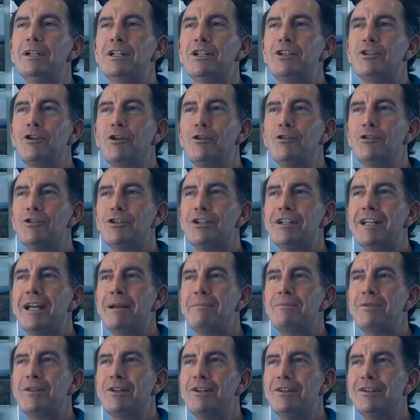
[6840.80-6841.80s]
British origin,
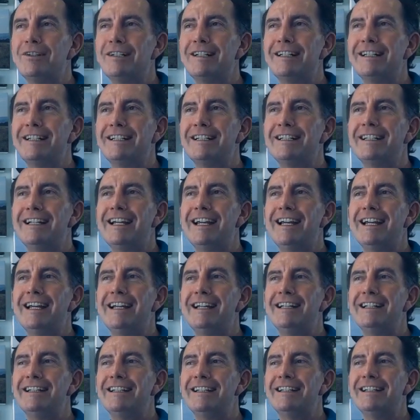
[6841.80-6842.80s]
absolutely.
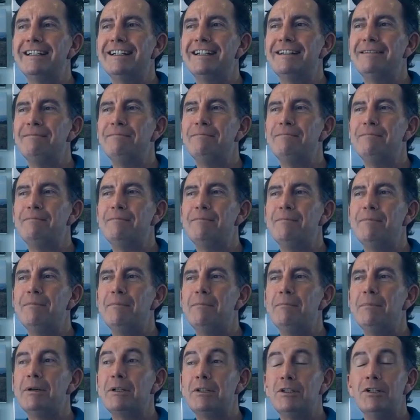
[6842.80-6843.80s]
And
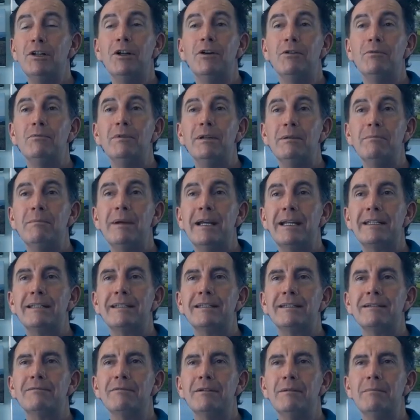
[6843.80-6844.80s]
but we
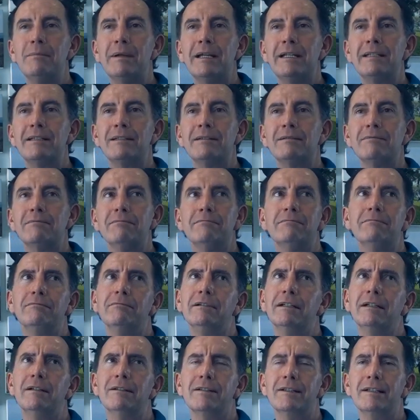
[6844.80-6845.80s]
met
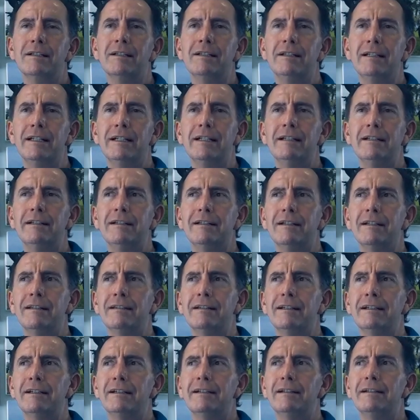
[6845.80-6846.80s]
when I was still in England, I
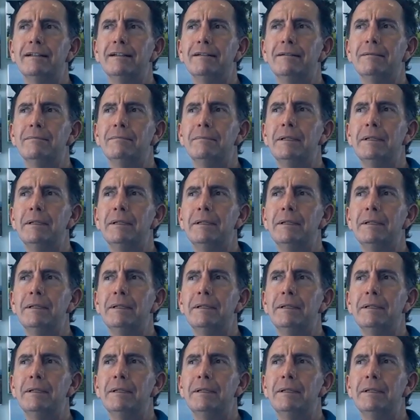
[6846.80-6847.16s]
think,